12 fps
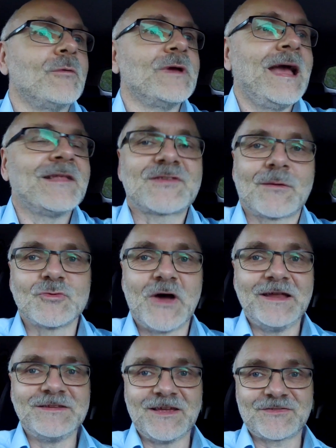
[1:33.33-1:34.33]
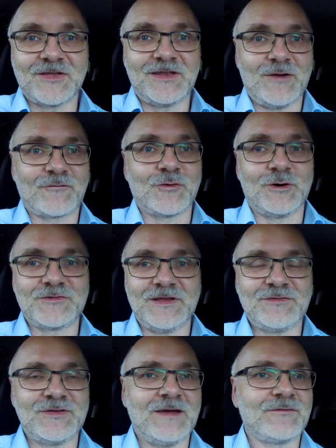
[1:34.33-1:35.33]
we had some rain yesterday, of course,
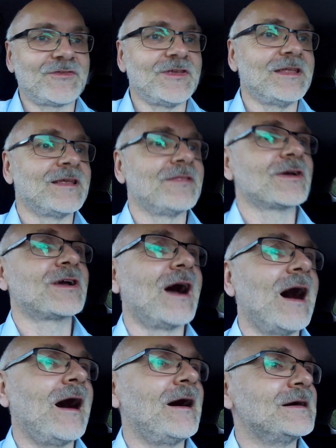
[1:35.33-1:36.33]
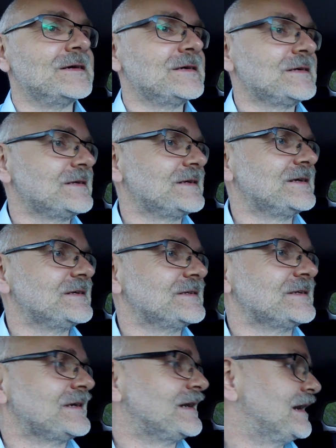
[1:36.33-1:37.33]
as you have seen, in the car.
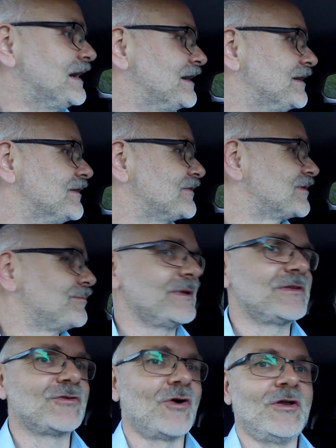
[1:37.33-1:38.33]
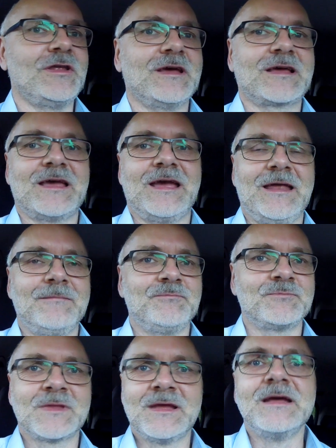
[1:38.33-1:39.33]
Yeah, it's a bit dirty again.
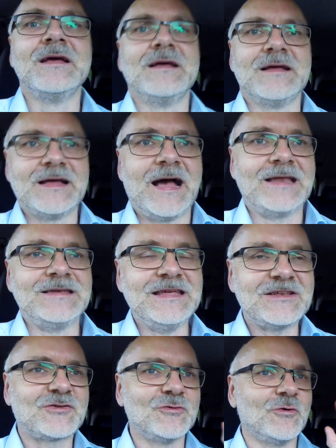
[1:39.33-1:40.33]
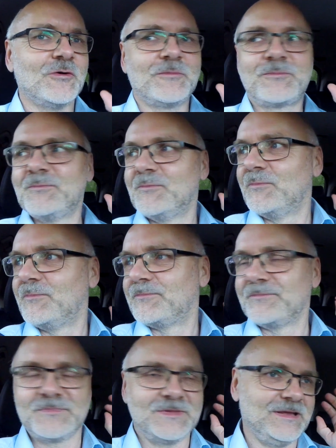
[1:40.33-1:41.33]
I need to
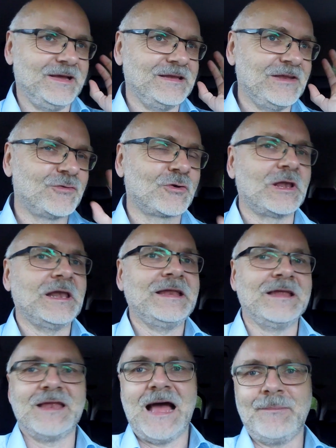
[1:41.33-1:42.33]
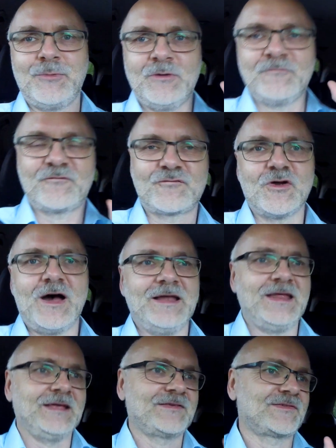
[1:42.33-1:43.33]
clean it up on
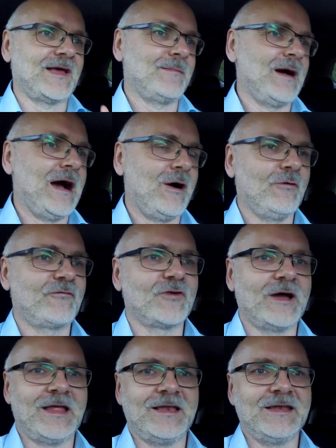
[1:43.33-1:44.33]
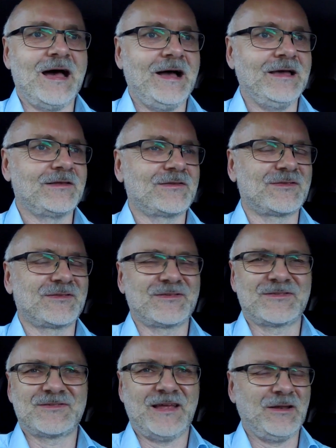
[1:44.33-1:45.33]
Friday somehow, Friday night,
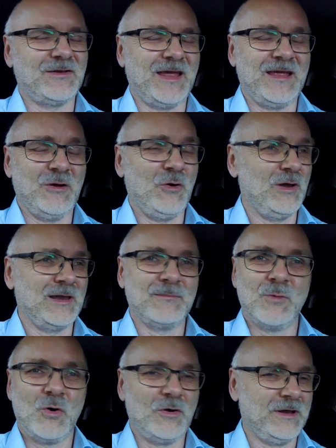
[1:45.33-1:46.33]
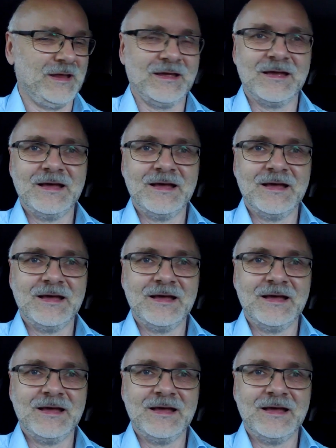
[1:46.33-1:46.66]
Saturday early morning.